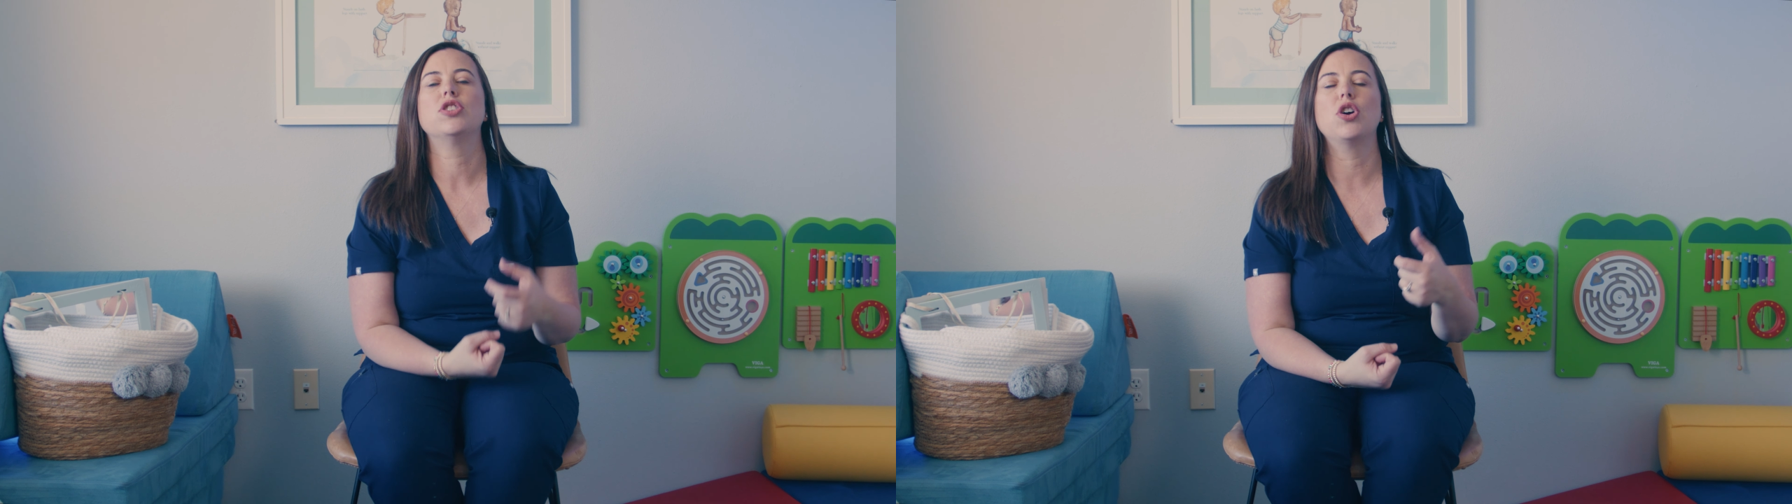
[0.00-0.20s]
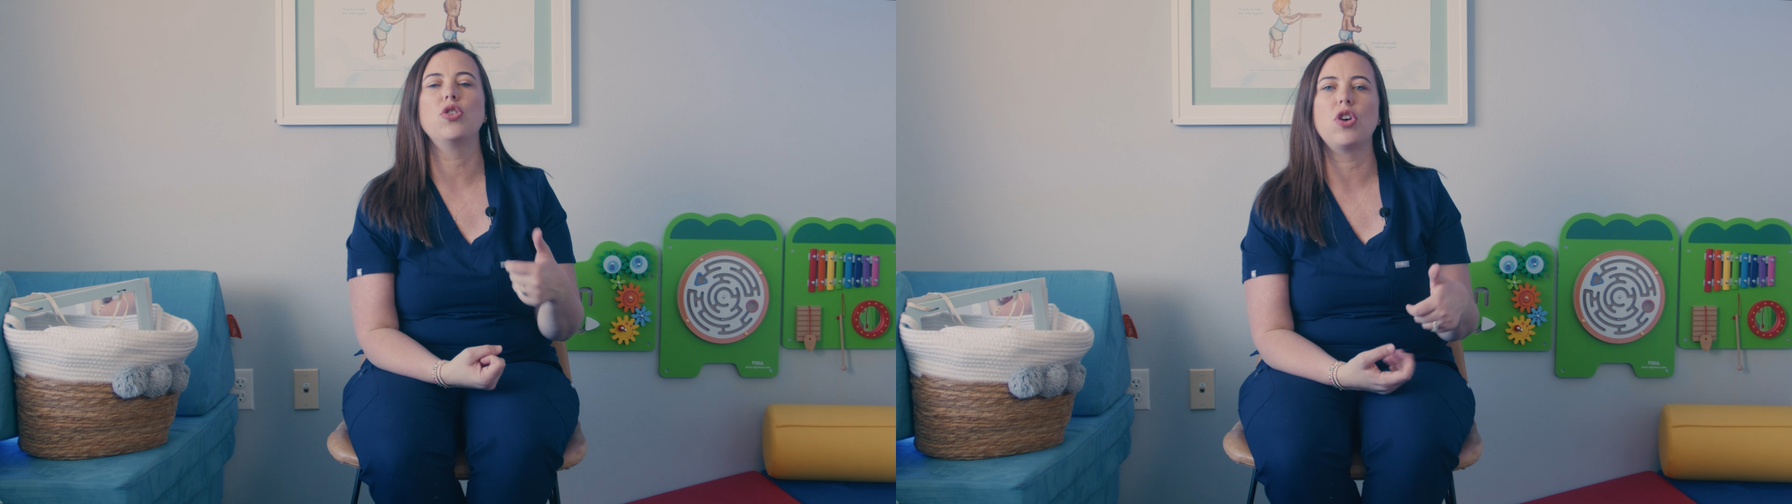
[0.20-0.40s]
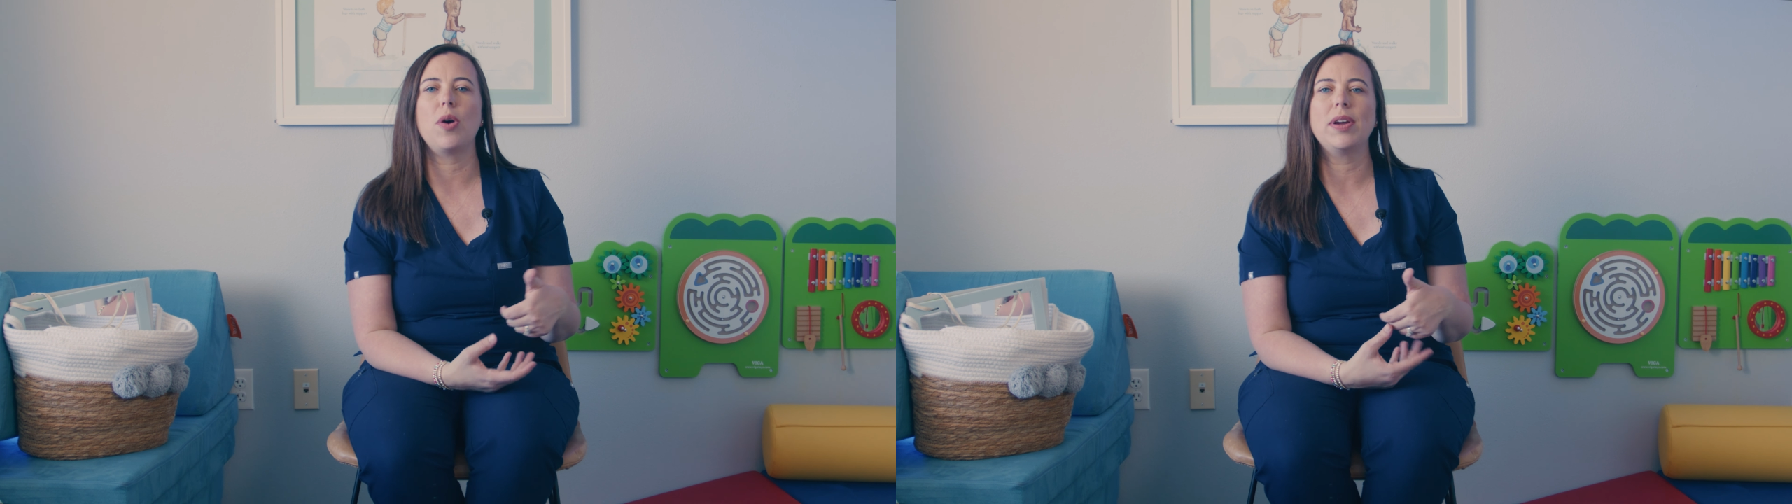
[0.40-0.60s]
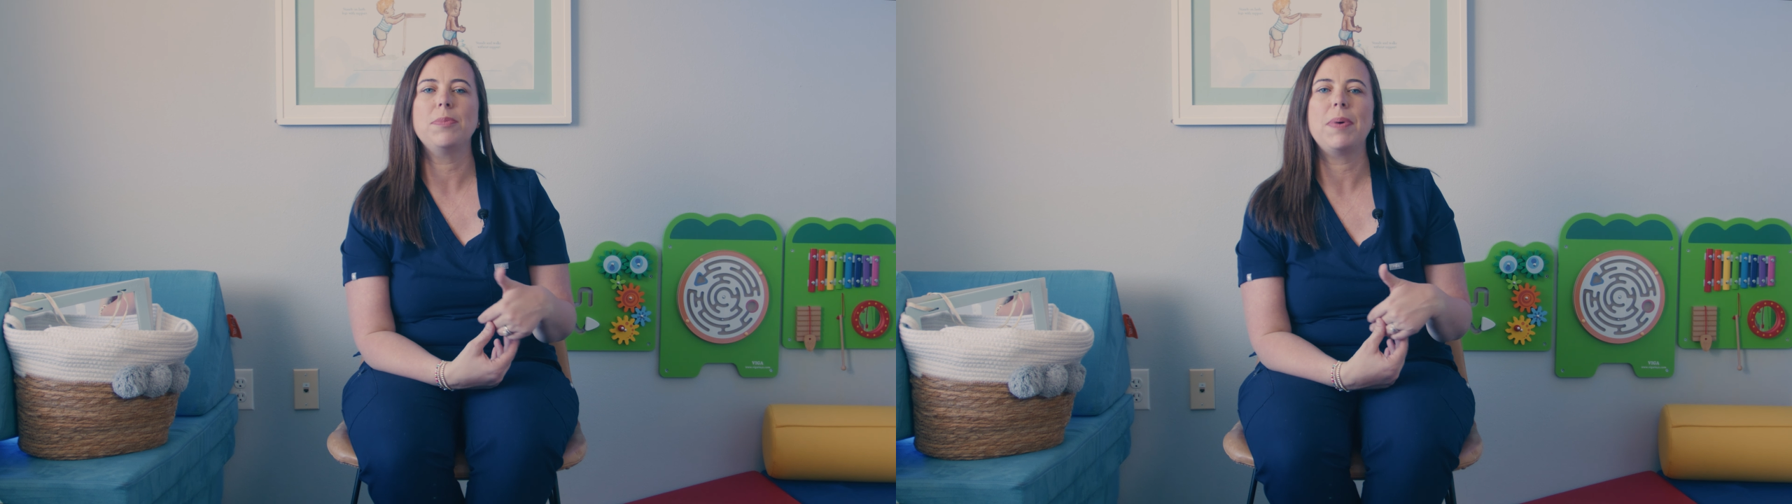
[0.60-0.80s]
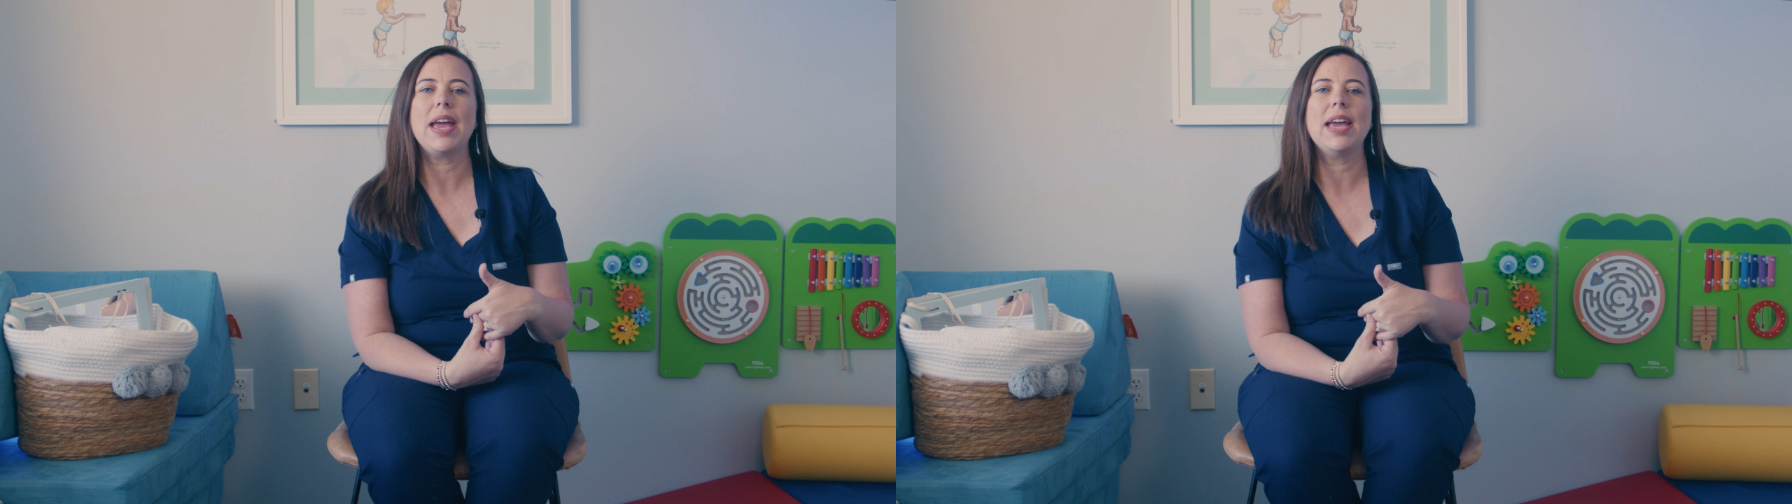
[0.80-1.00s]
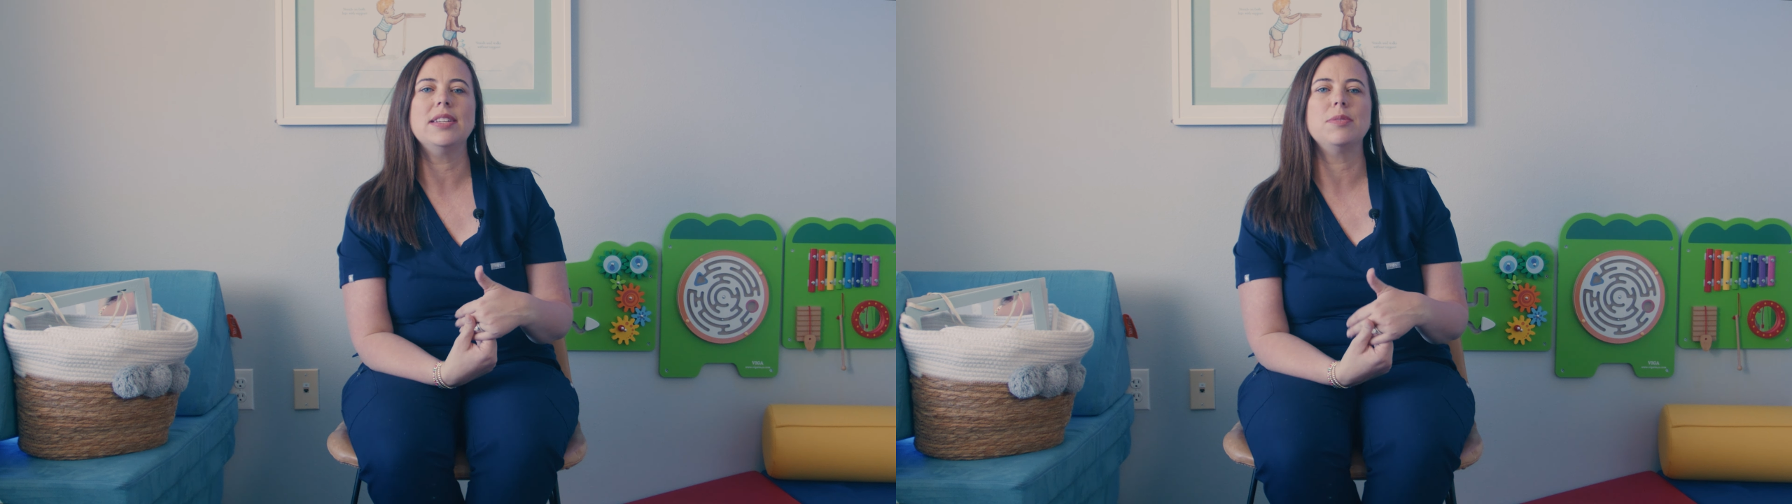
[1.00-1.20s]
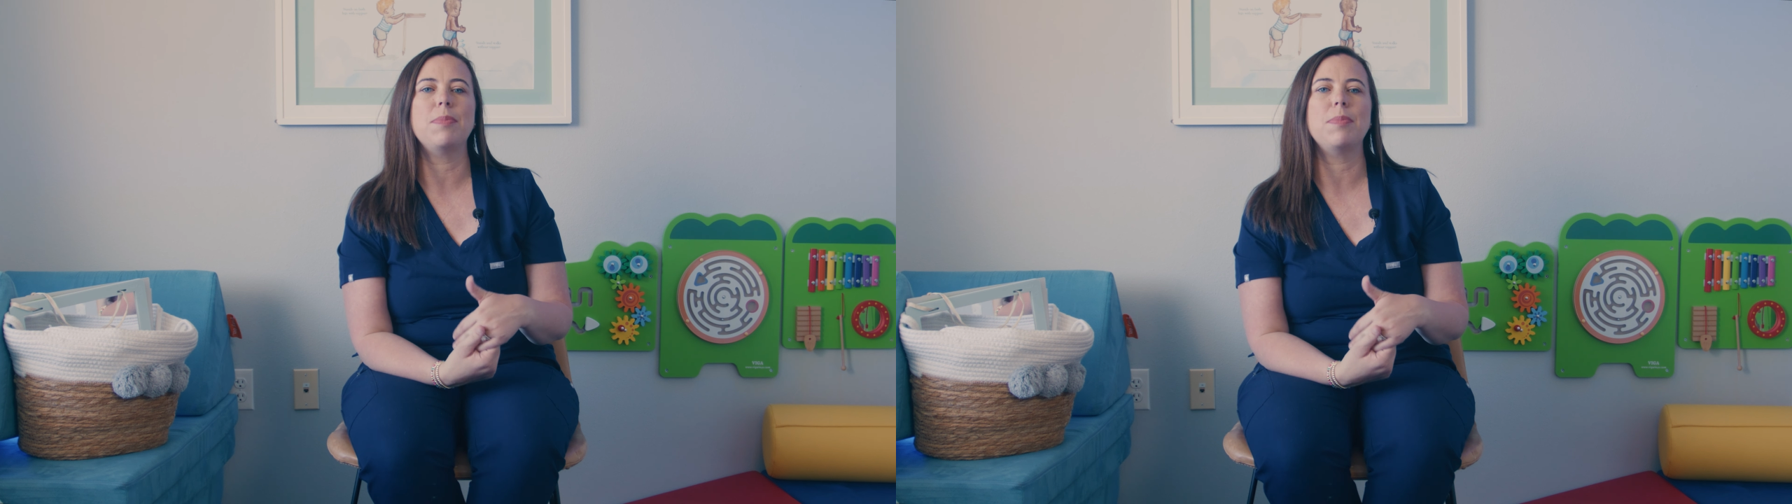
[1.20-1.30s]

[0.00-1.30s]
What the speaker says: So growing pains